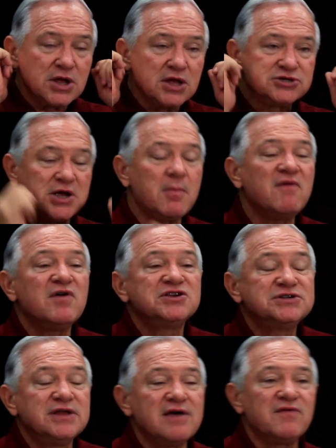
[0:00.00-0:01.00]
Some of us
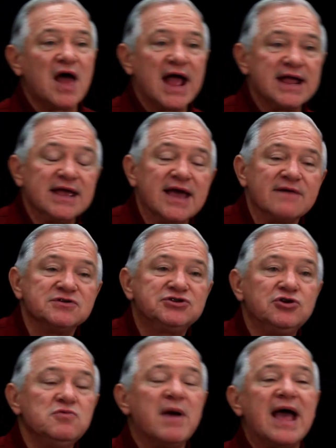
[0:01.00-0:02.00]
live like He gave us
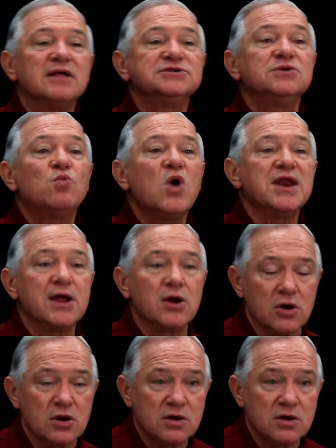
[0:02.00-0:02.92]
2 mouths and 1 ear.